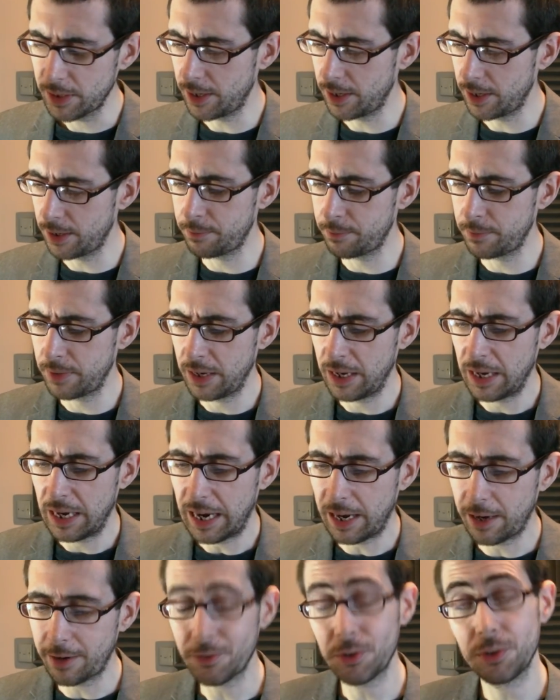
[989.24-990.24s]
Um,
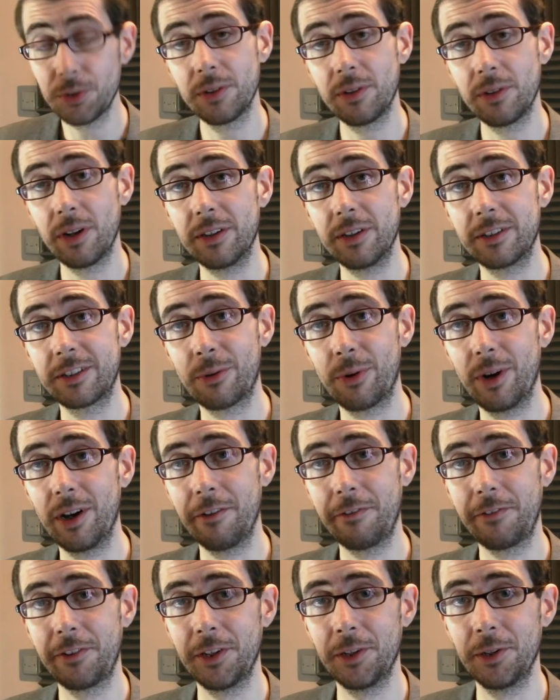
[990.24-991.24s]
and I've also noticed quite
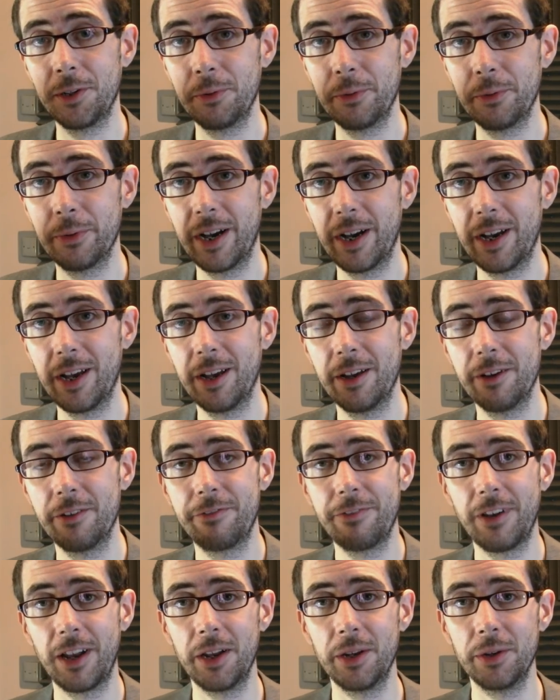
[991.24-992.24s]
a few uh,
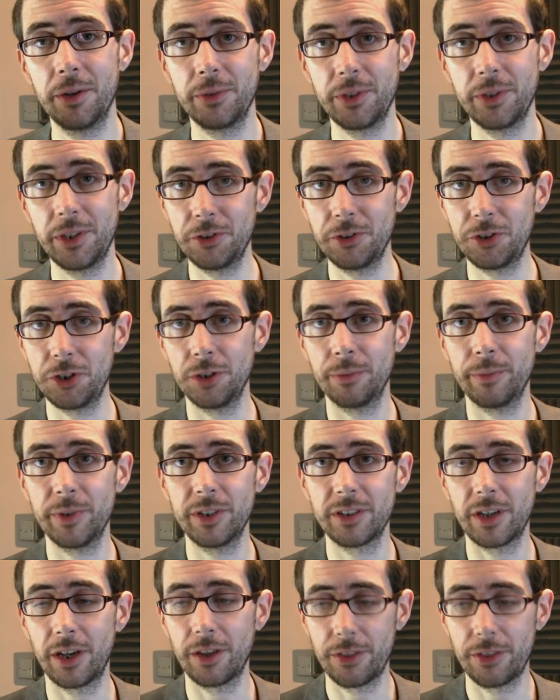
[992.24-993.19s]
fellow YouTubers.